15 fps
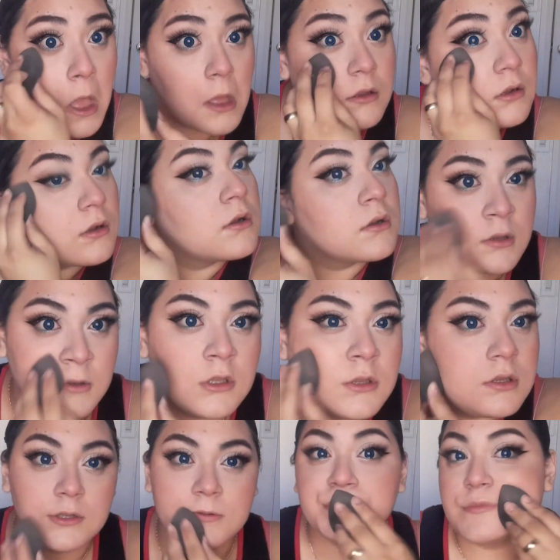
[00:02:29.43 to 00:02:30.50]
of the lower
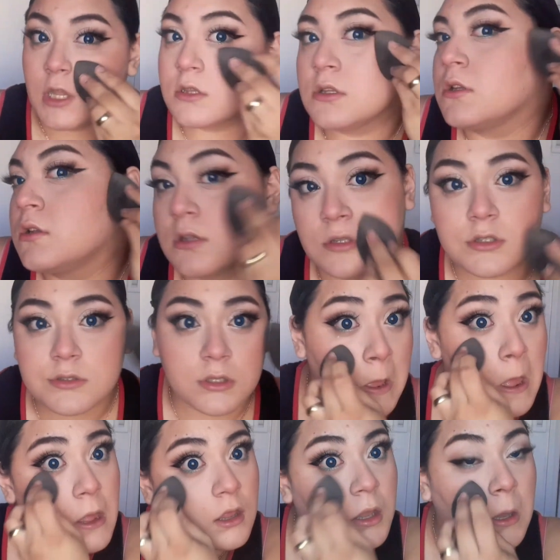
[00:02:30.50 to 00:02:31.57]
lash line
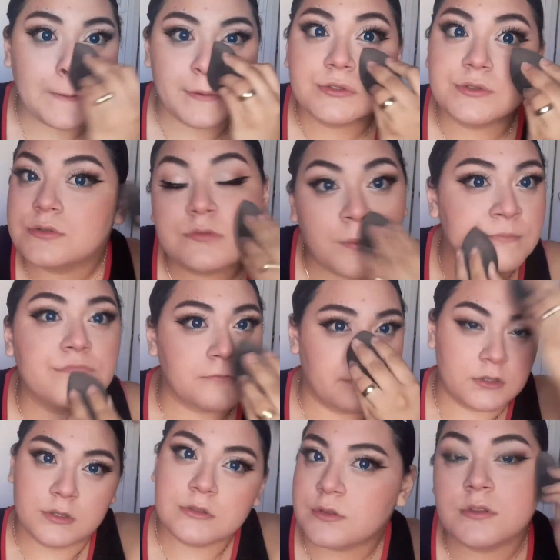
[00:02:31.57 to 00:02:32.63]
just to give it some more
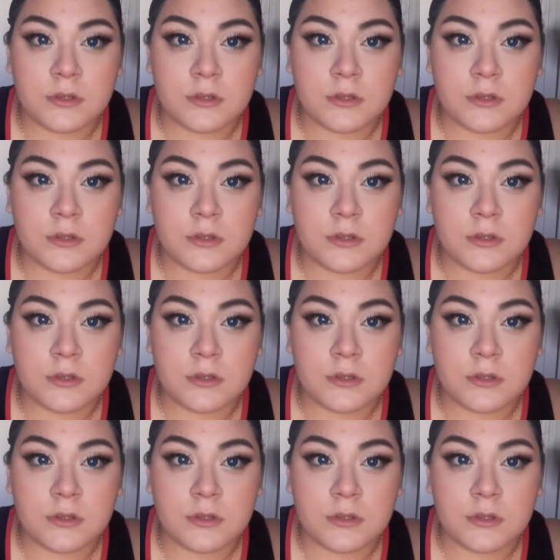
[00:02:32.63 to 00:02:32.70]
sparkle, and